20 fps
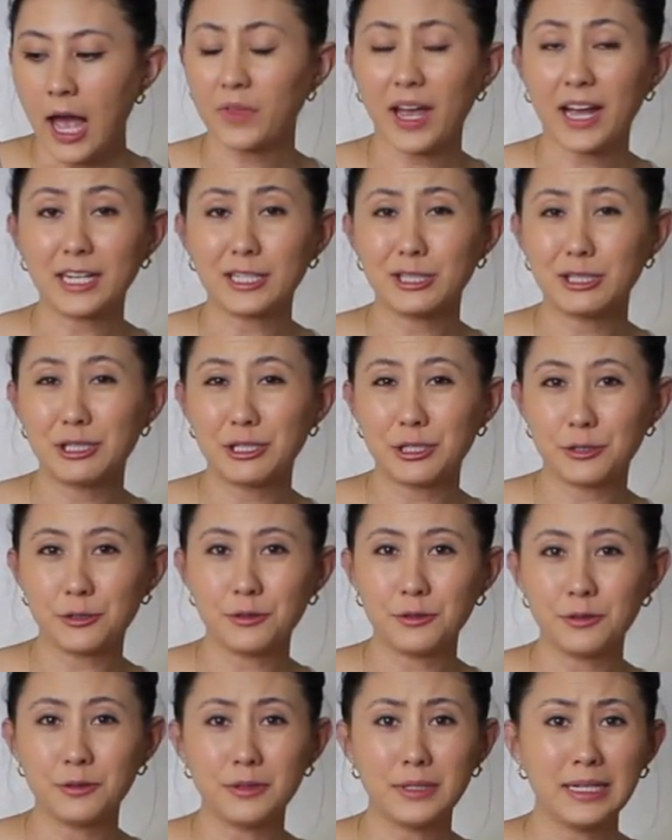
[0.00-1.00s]
I
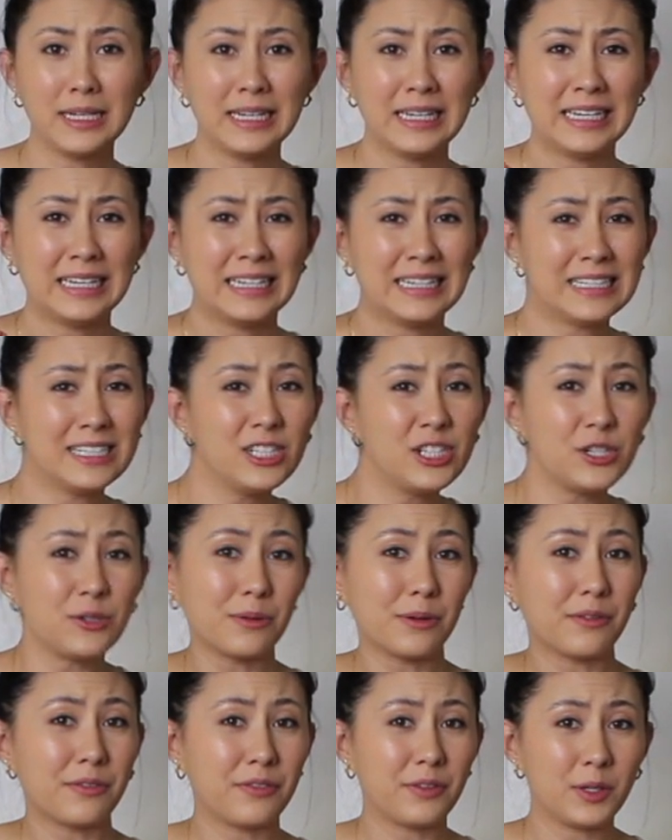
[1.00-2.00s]
do a
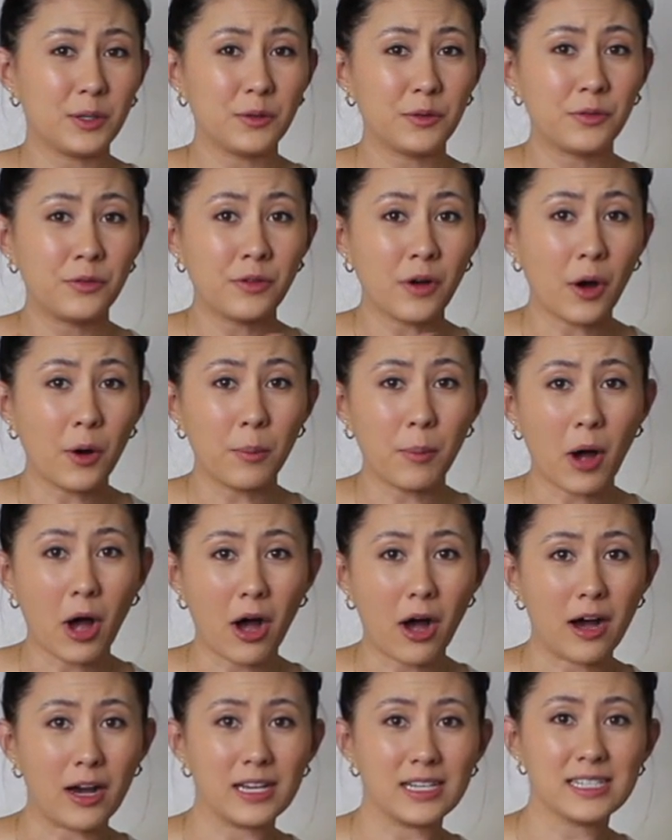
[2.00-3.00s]
few faux
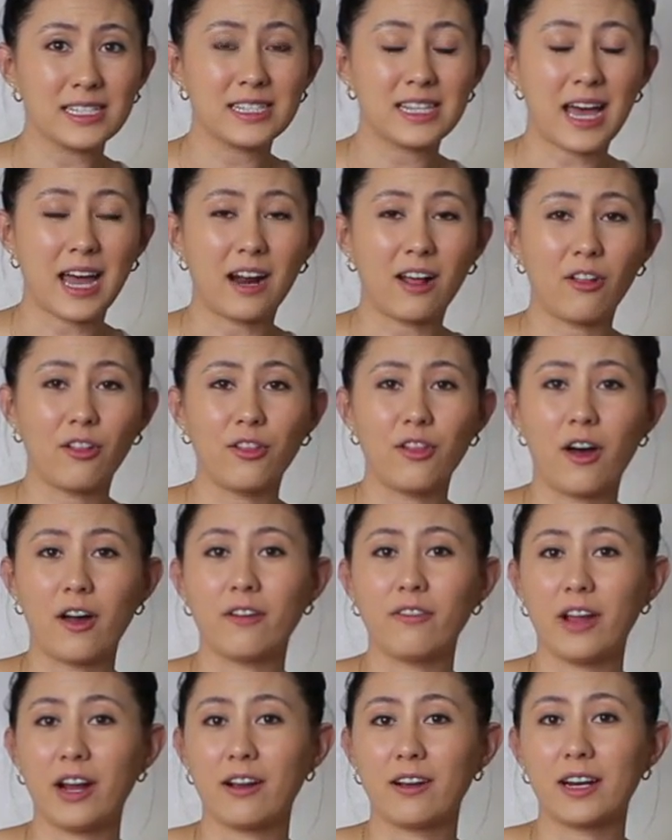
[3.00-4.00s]
pas that a lot of
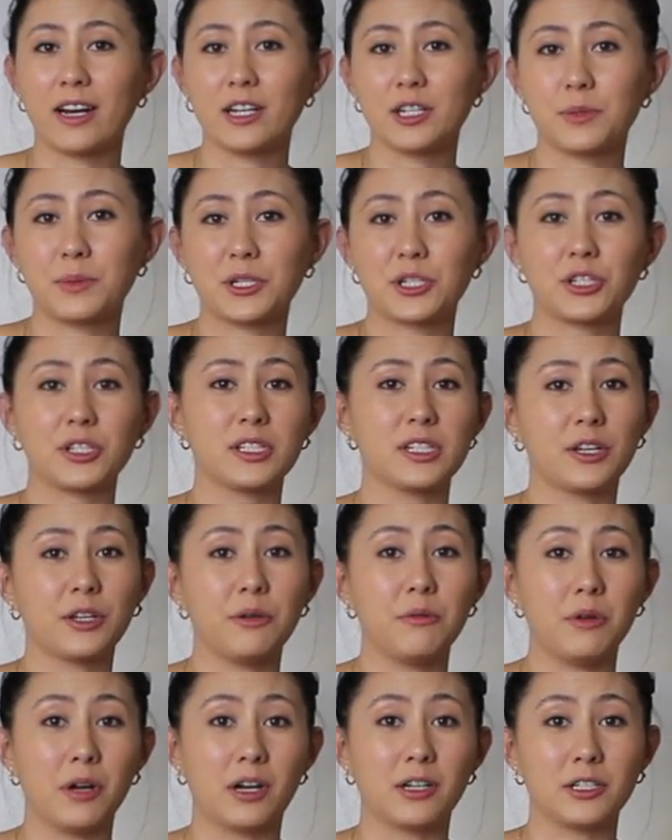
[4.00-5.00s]
hair care specialists tell you
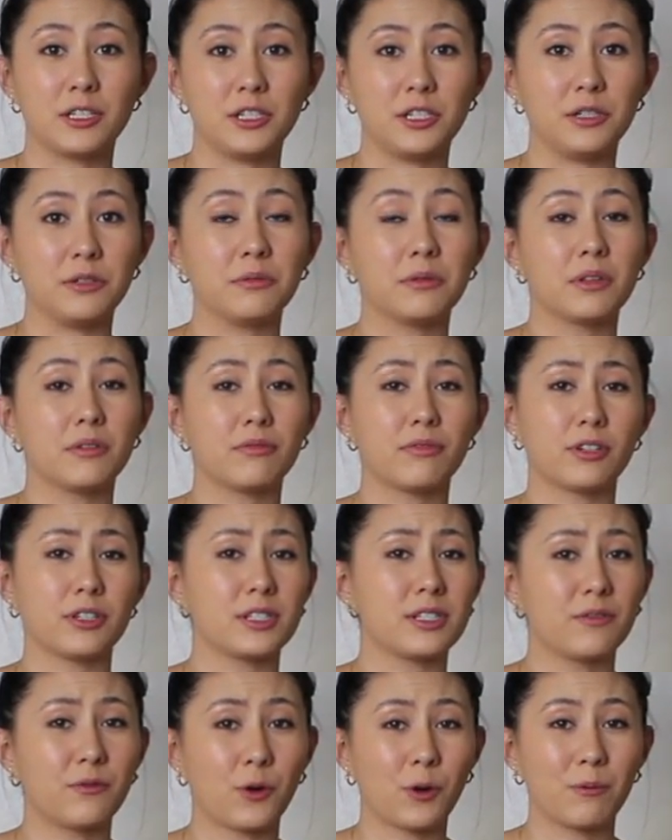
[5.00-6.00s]
not to do. The first
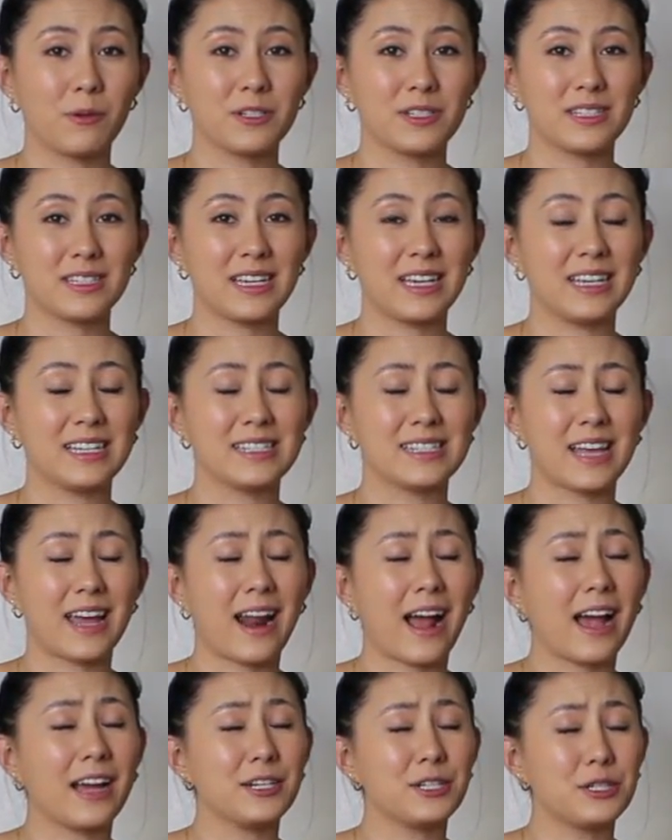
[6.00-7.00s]
and foremost is that
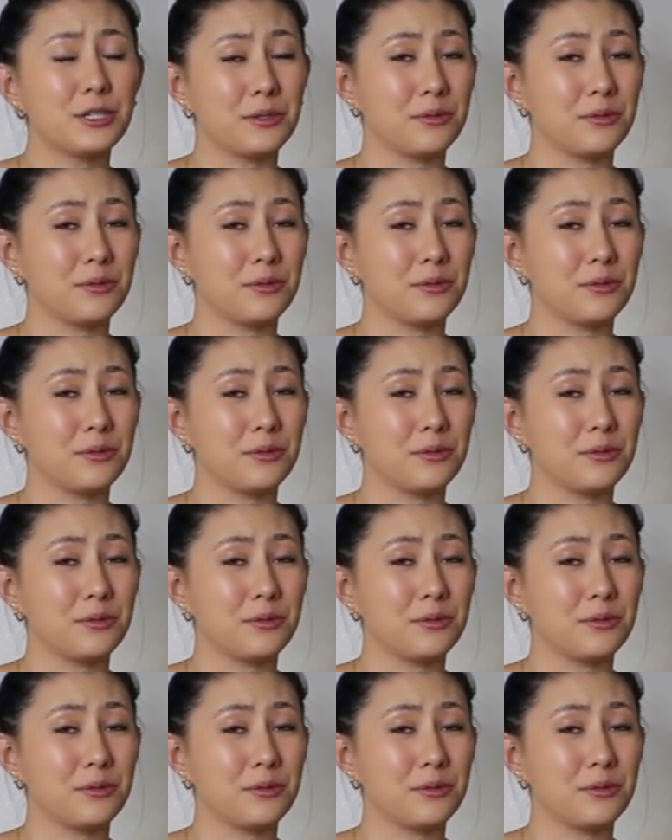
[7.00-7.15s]
I do